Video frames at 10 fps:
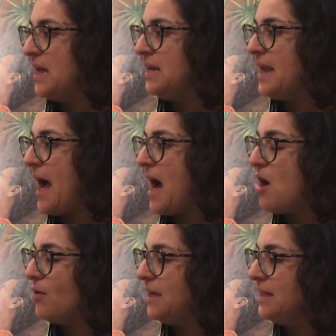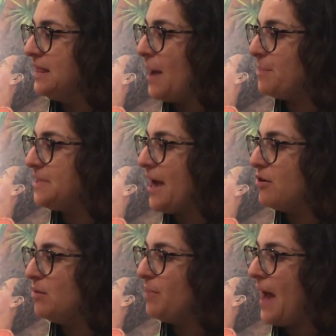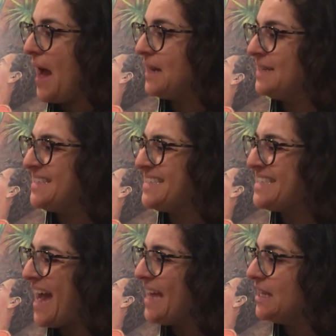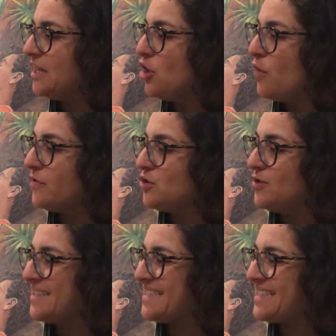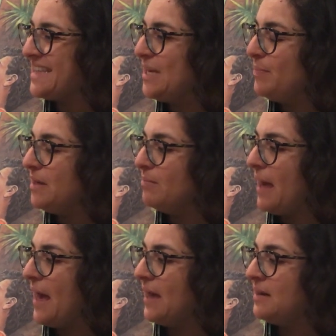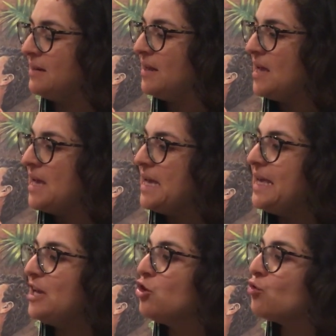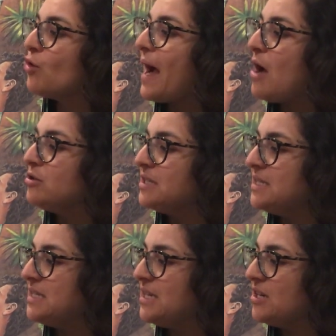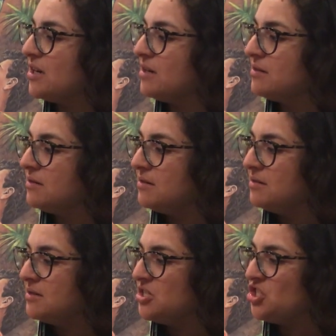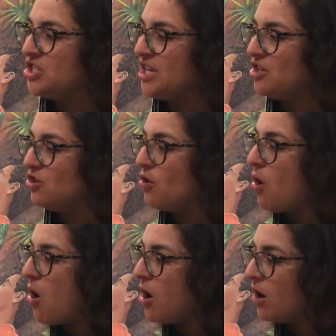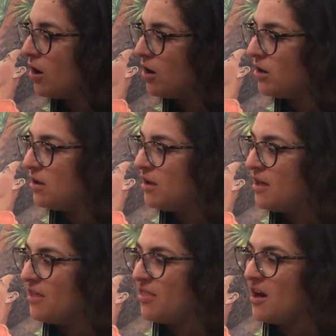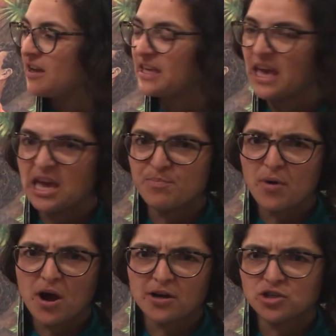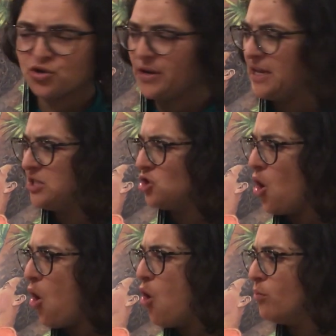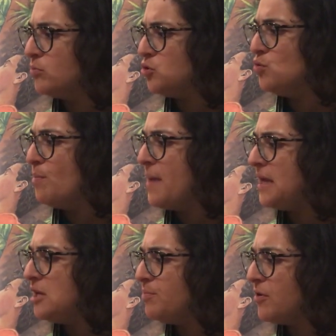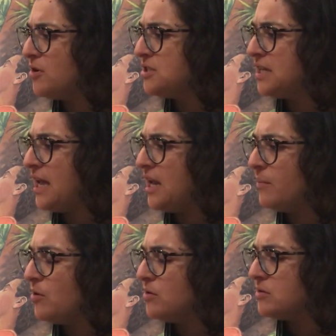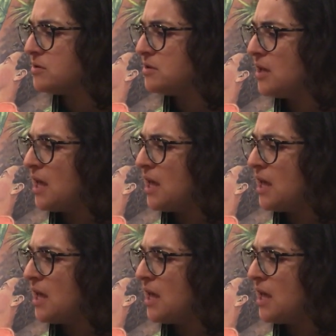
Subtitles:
Now he leapt down and padded silently over to the sleeping man. He growled in his ear, Senor, the kapok tree is home to many birds and animals.